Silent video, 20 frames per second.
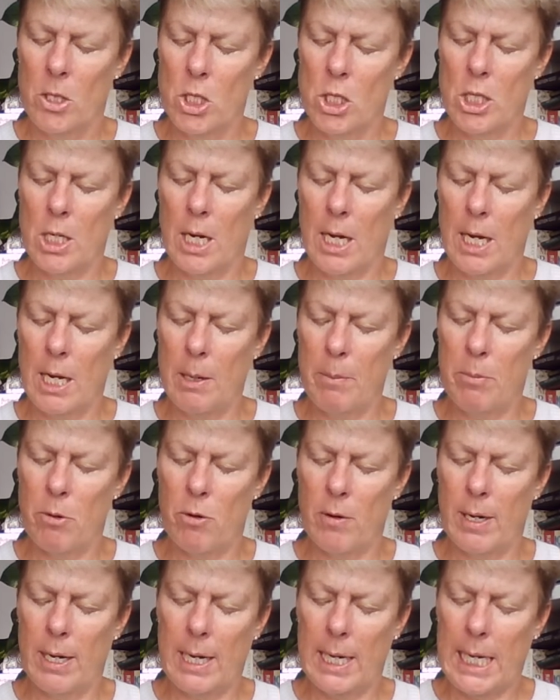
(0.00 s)

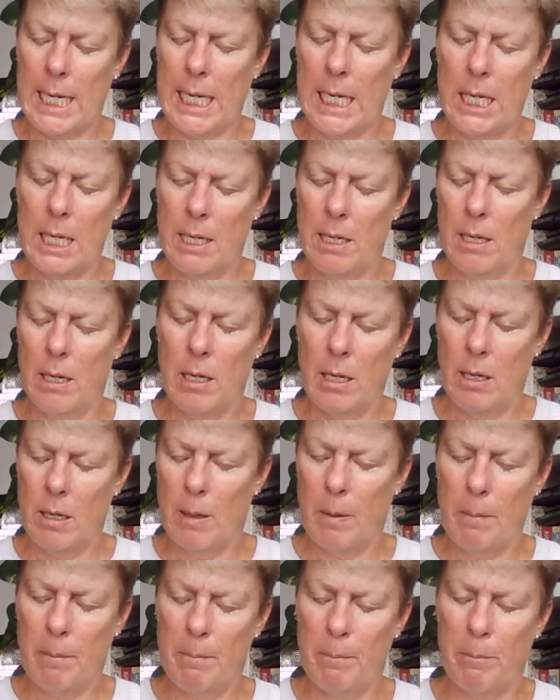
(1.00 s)
deliberately
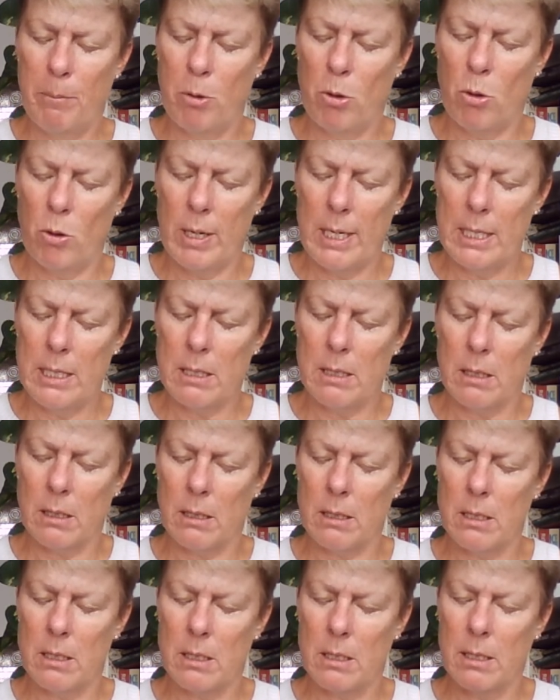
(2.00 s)

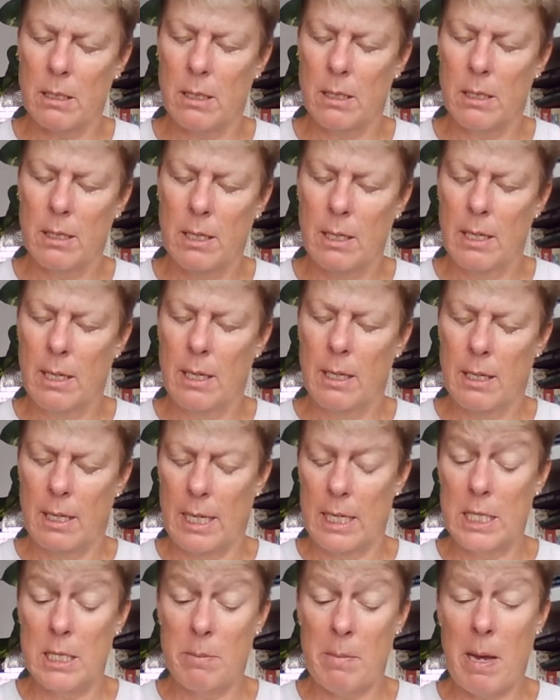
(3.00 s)
poisoned?
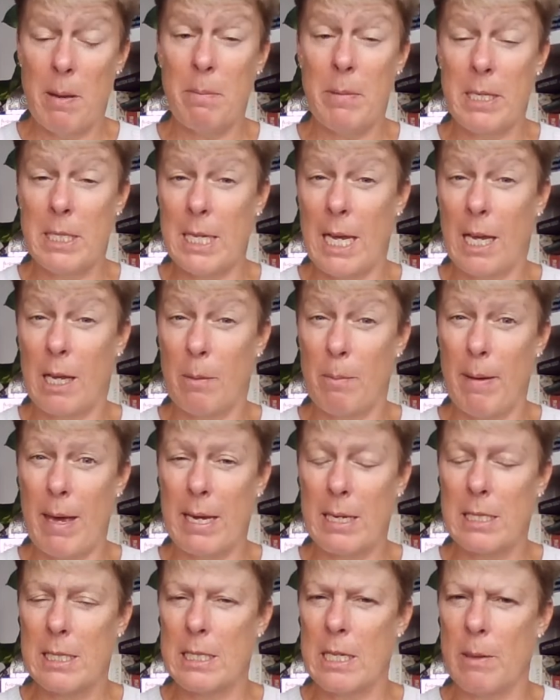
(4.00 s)
That's made me take a
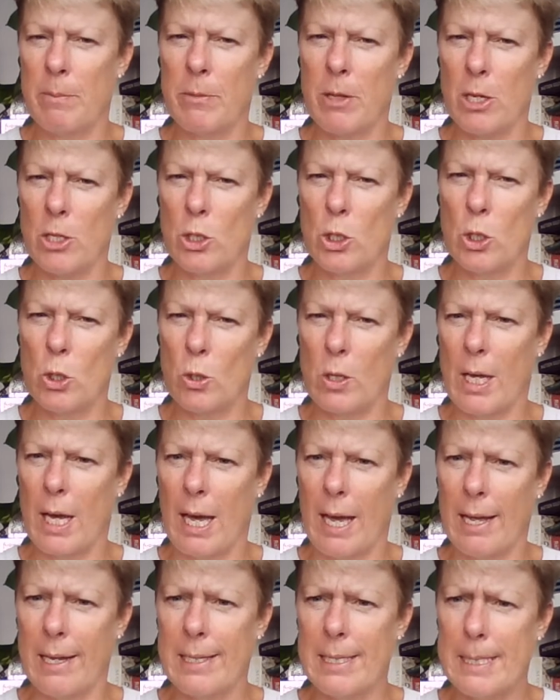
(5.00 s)
back step, those two
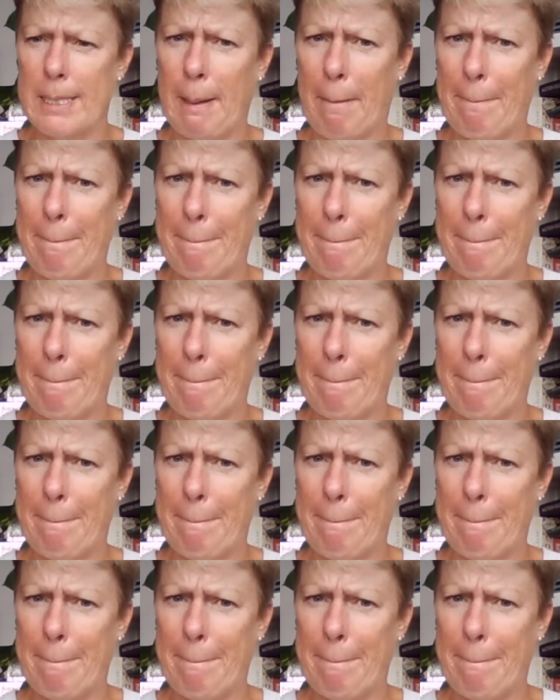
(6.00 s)
cards.